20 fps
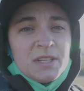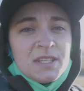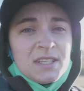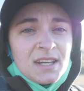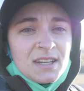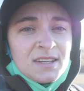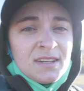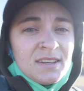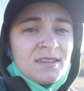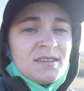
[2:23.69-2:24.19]
just
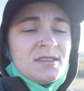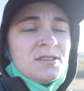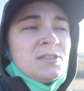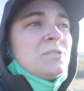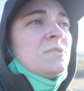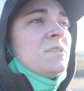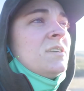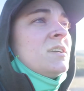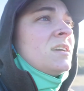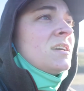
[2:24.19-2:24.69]
got done
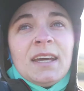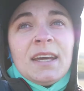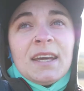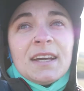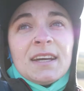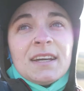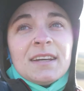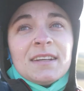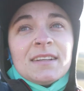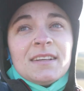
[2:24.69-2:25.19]
shooting
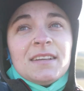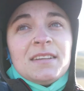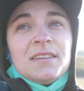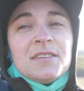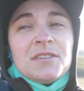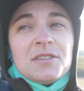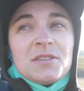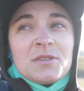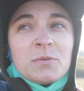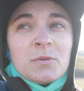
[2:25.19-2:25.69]
and
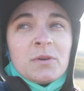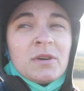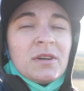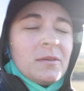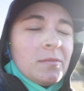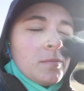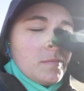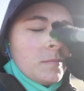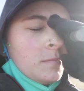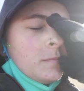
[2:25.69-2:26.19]
conditions
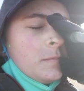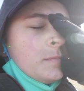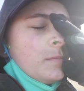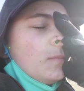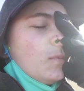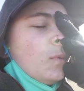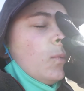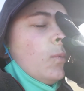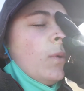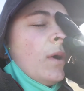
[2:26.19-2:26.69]
weren't
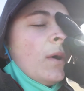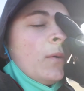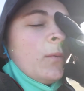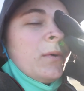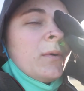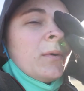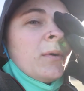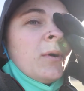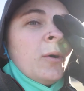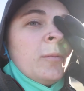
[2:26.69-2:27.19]
what
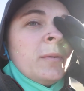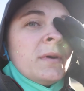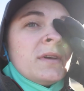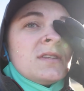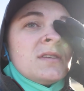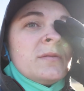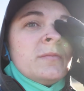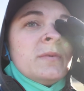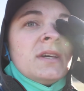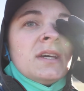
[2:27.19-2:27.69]
we were hoping
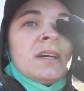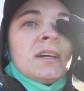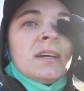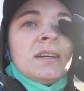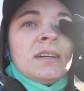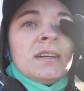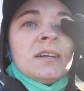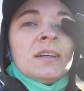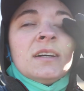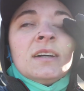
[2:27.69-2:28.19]
to be.
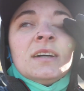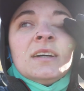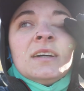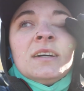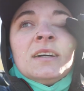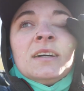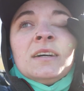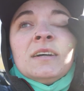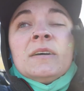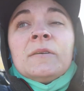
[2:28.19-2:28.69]

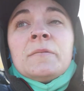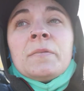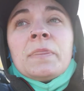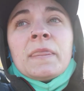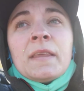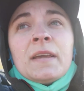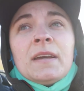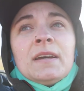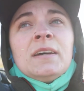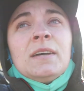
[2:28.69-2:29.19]

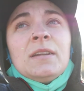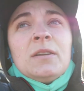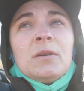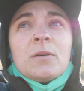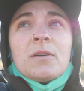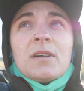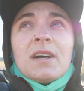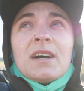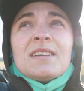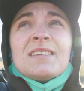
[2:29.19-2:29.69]

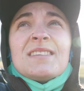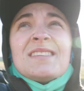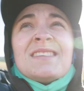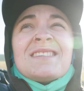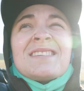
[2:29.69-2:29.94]
No clouds in the